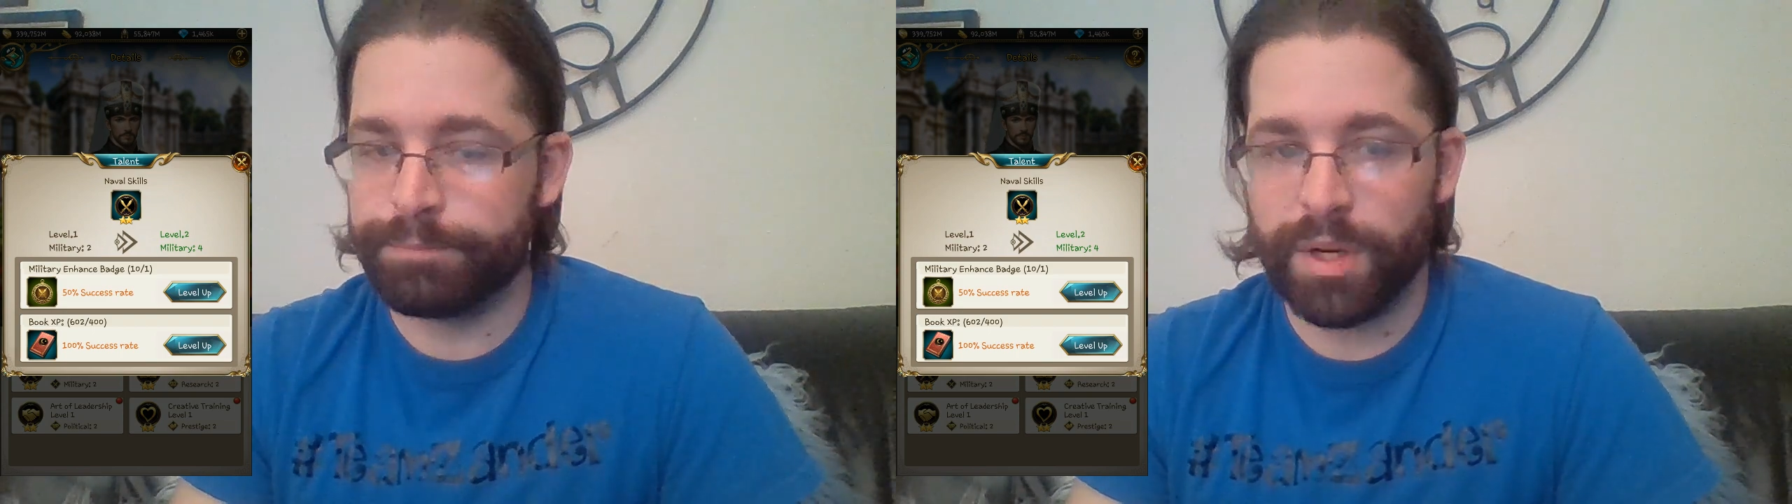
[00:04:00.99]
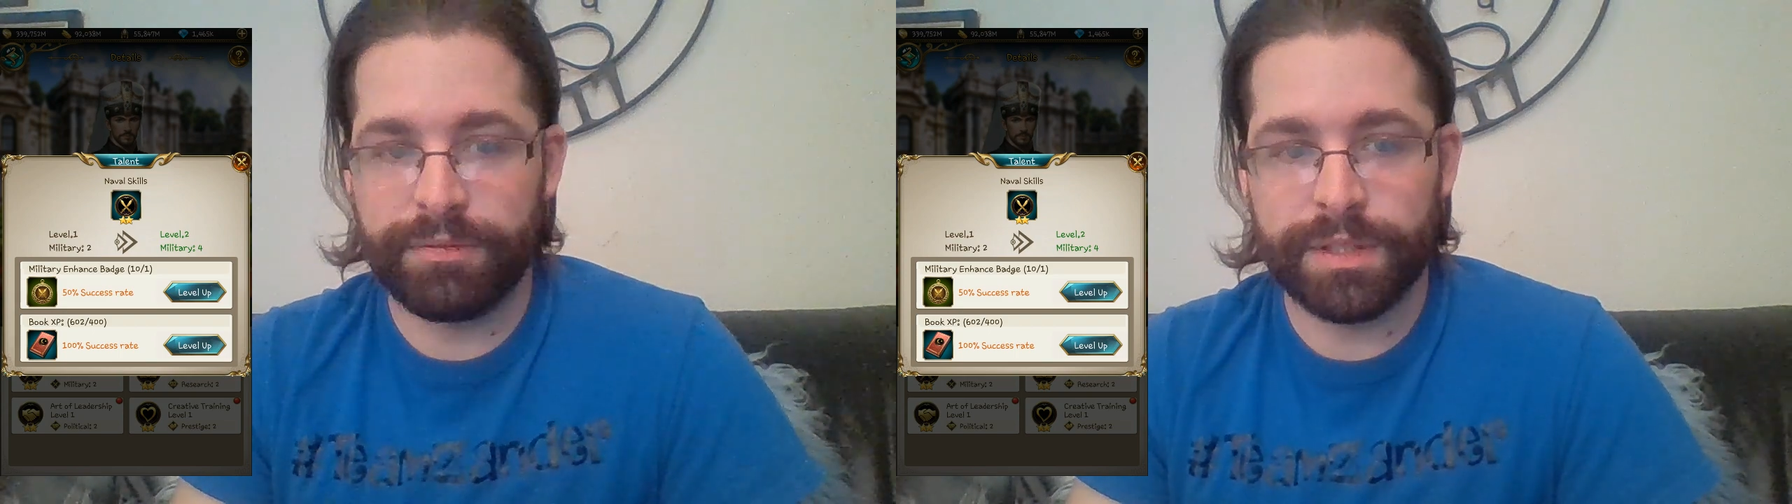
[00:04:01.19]

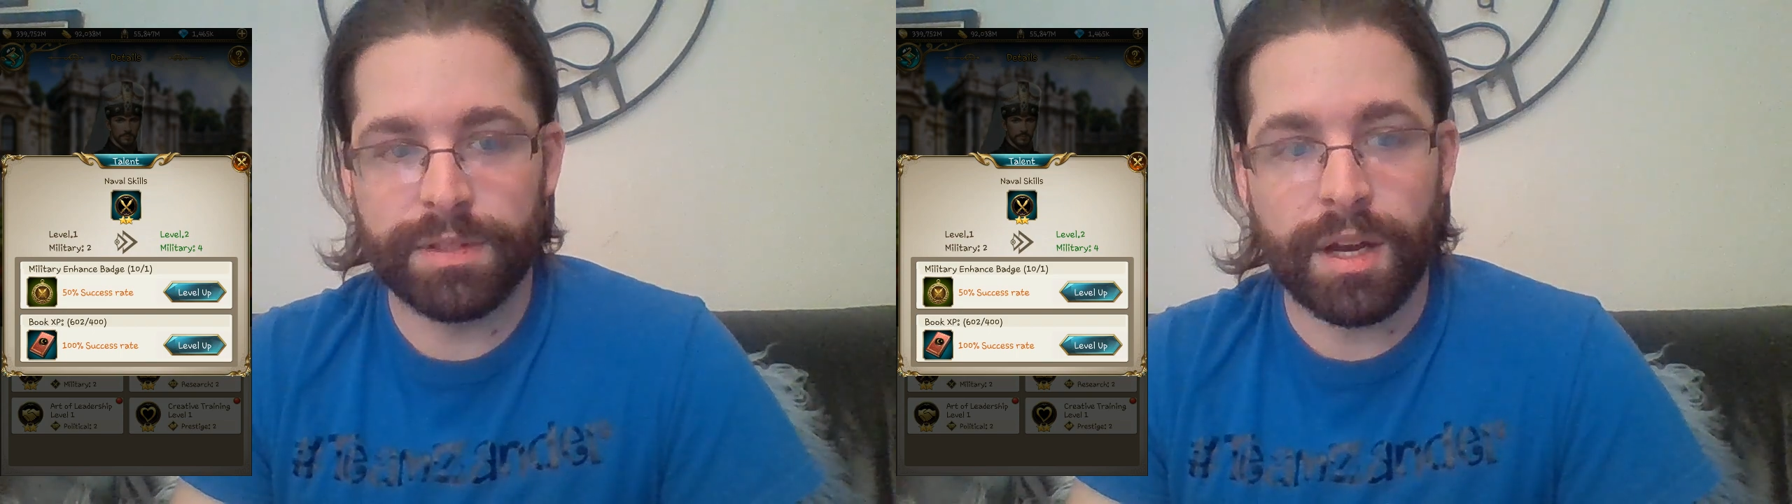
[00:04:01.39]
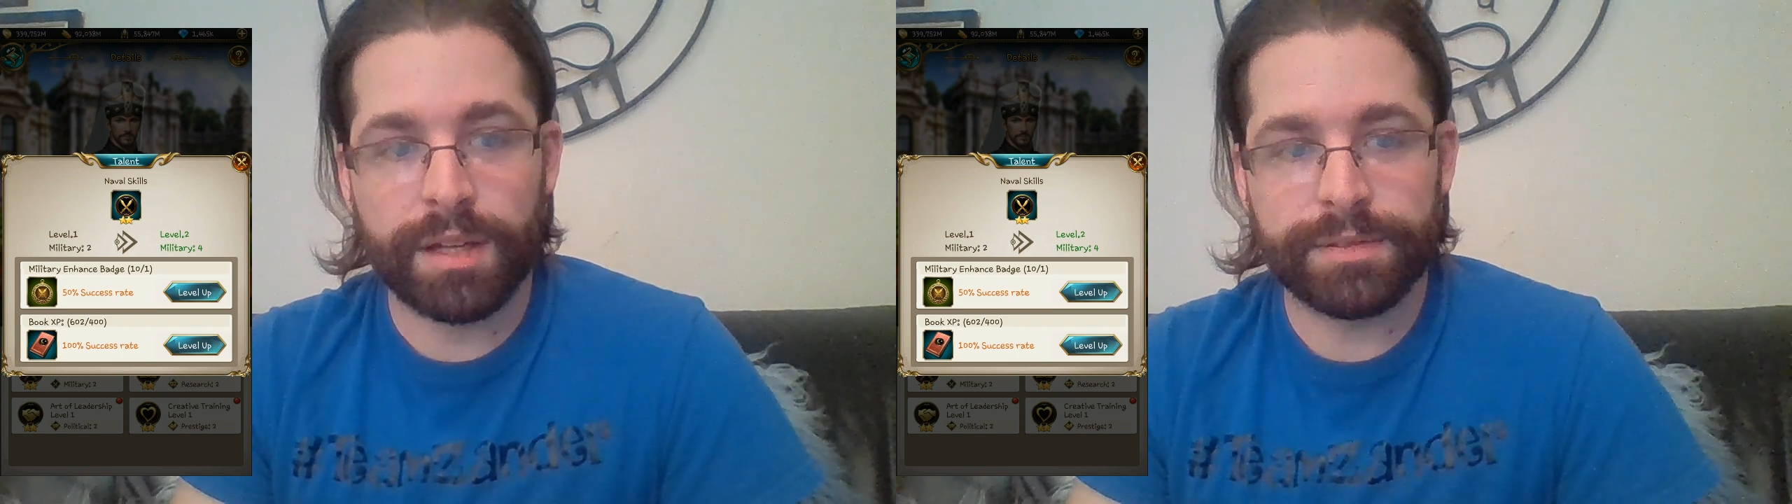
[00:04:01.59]
Perfect.
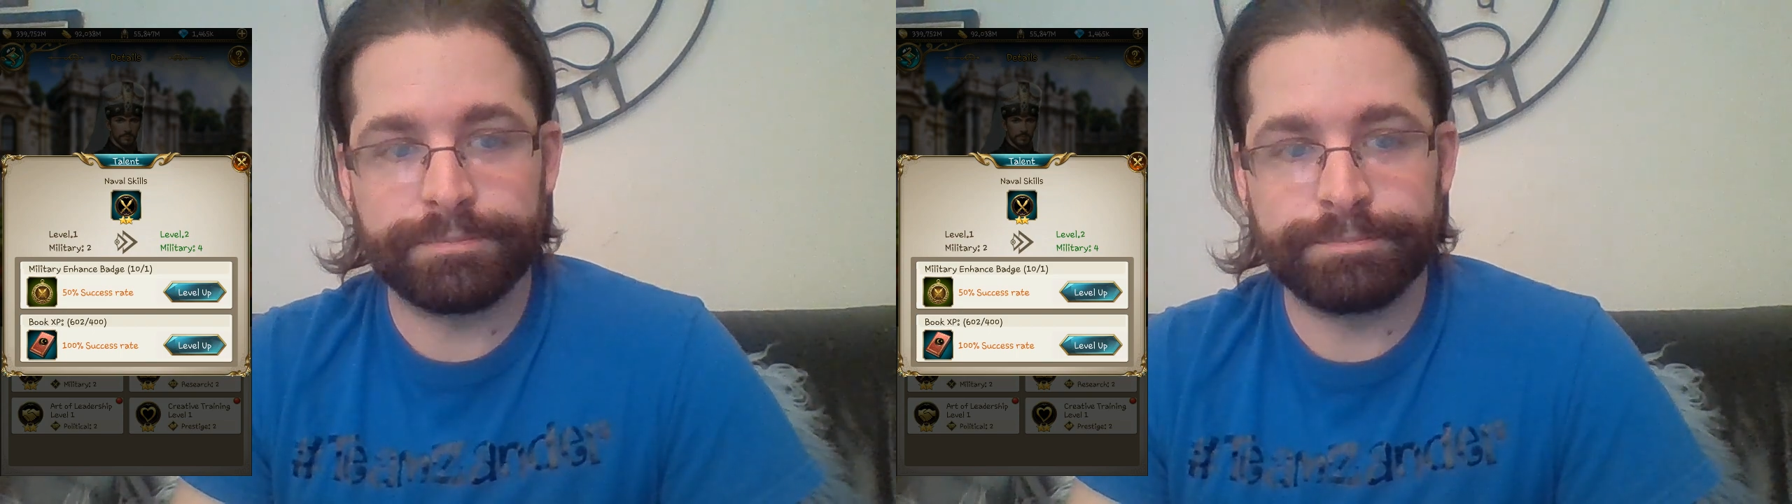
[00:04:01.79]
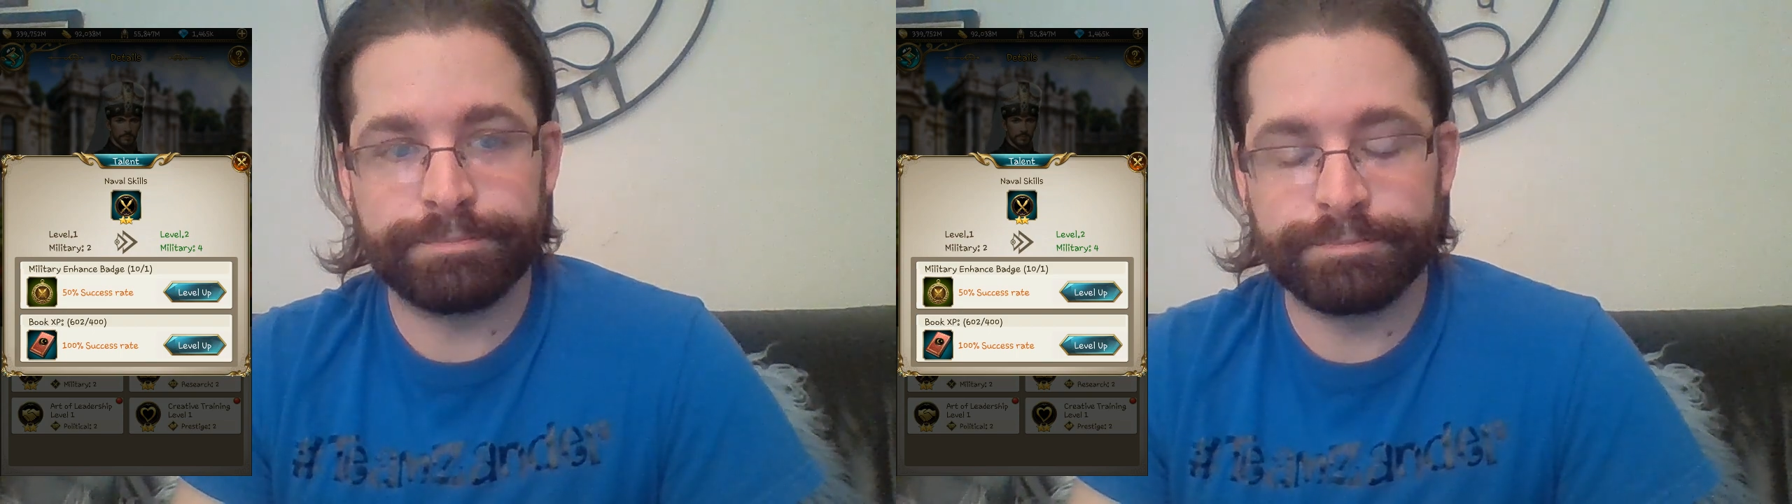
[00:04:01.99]
Awesome.
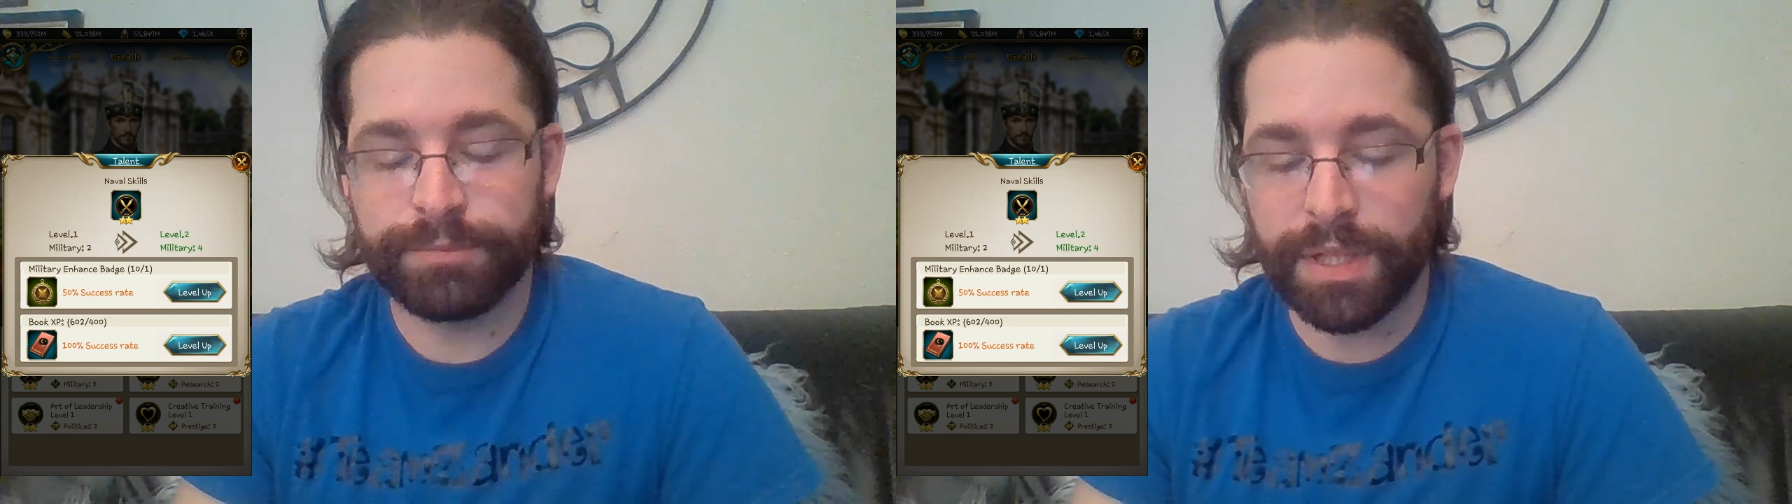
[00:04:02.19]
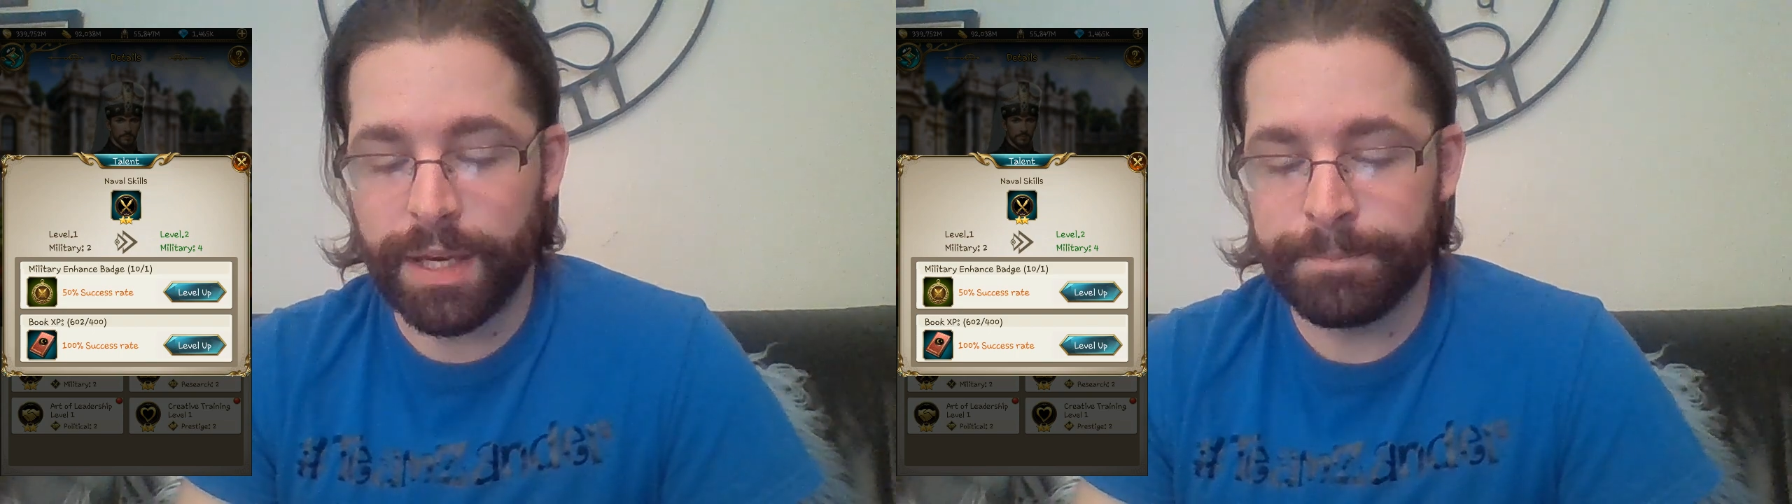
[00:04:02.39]

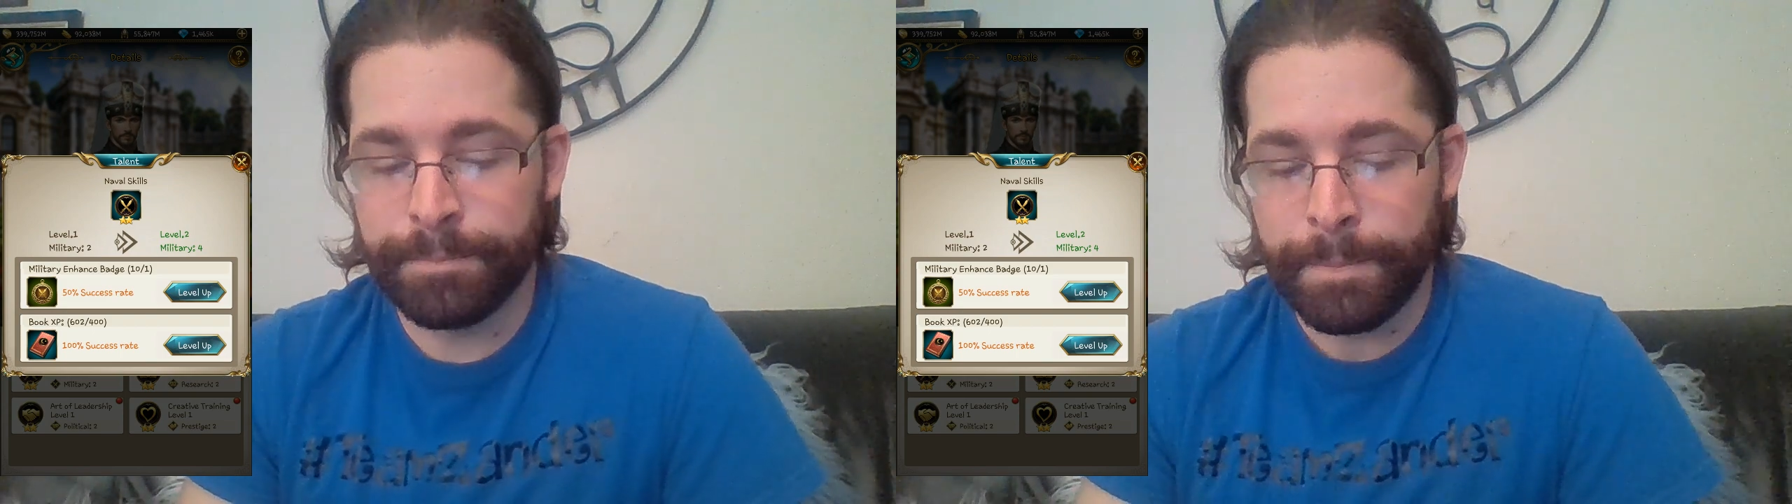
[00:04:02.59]
Okay,